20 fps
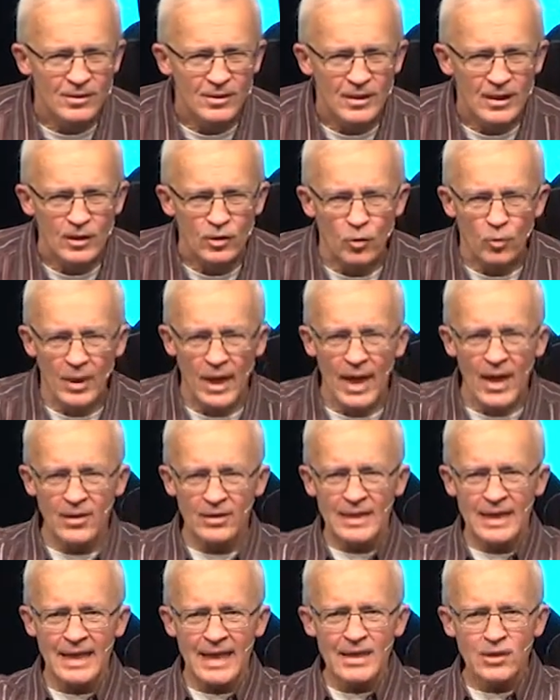You go, well, how
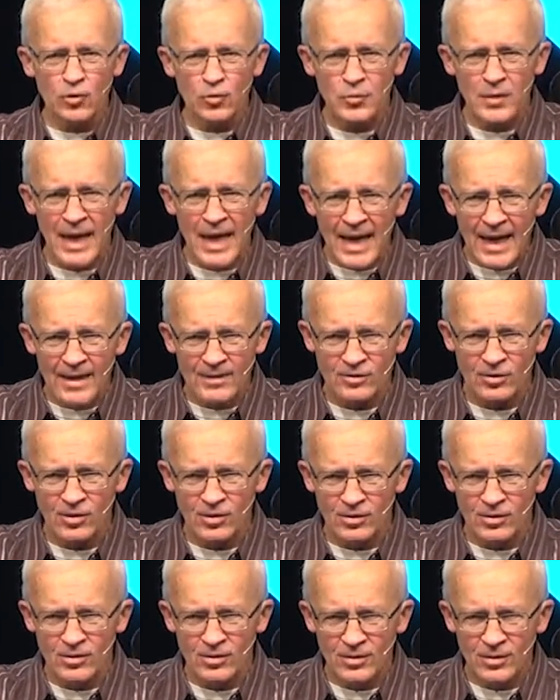can I do that?
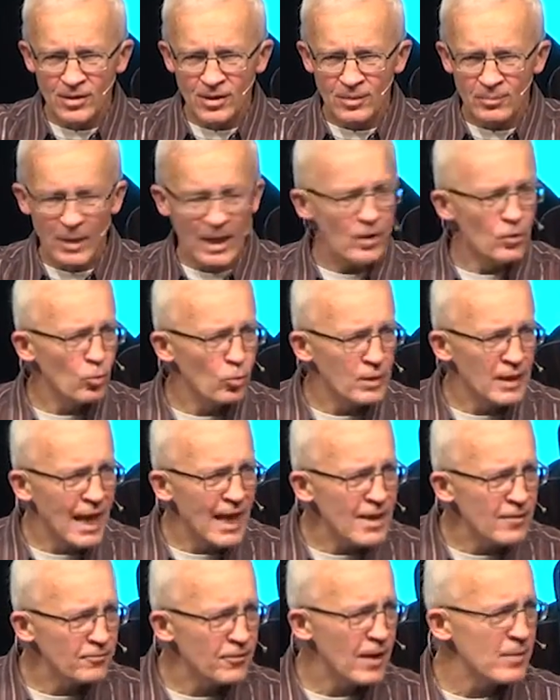My whole
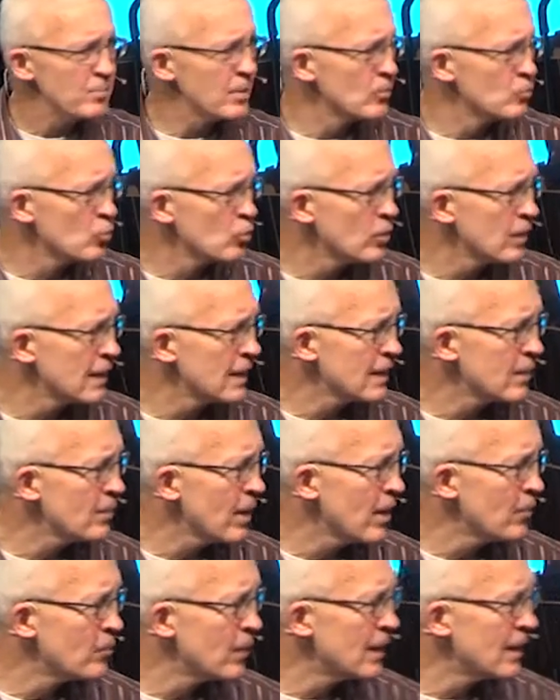life I've been worrying
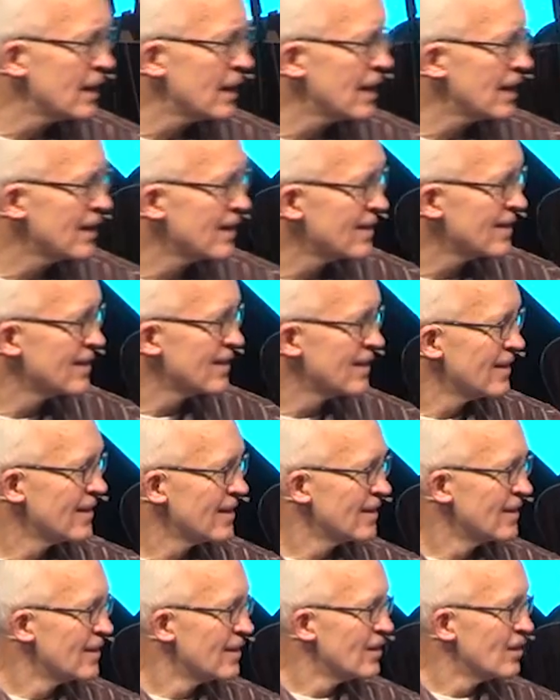about money.
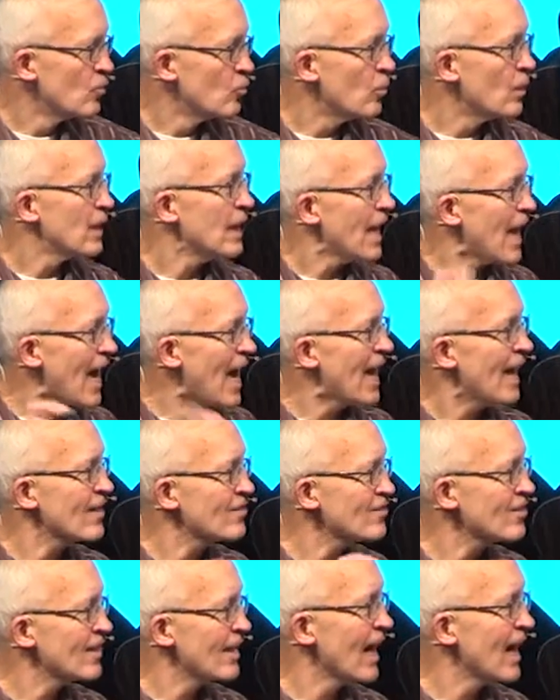Well,
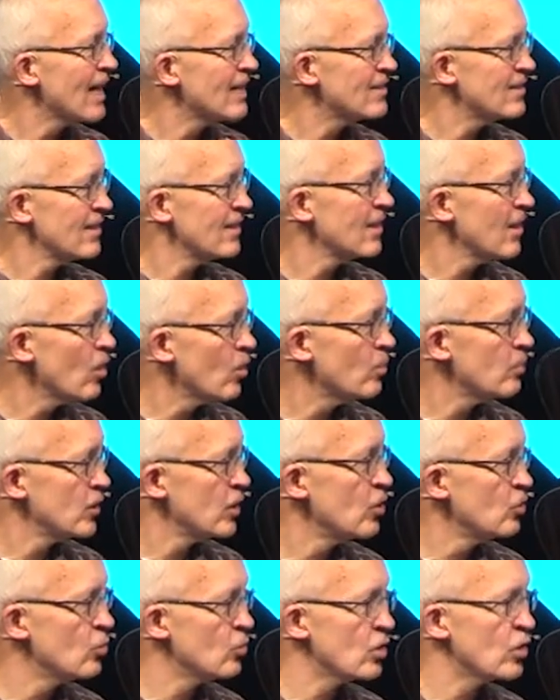ask God to help
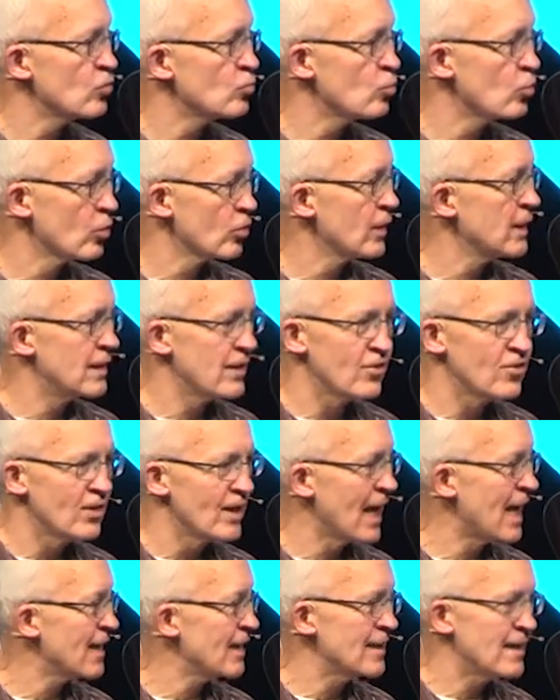you, because worry doesn't
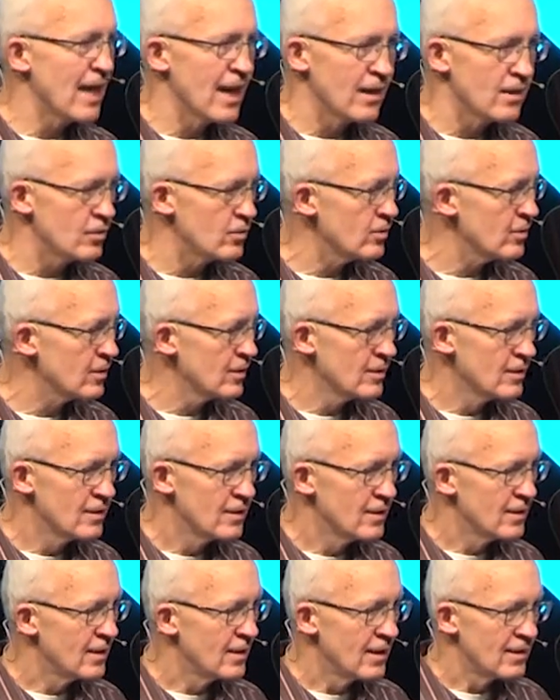add a dollar,
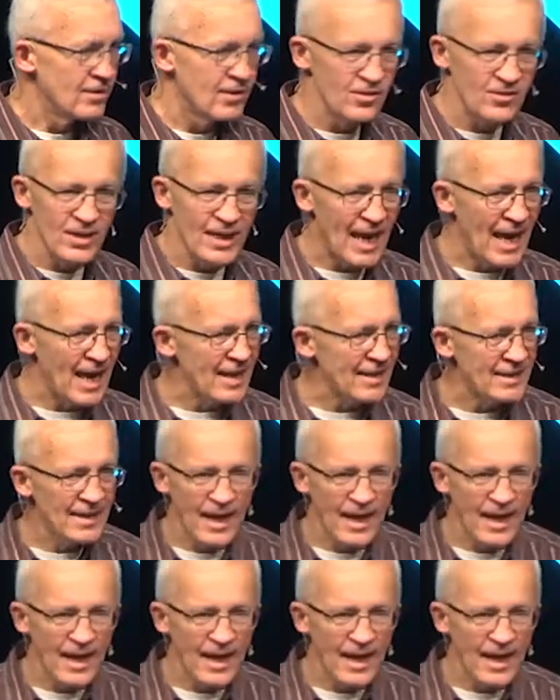it doesn't add an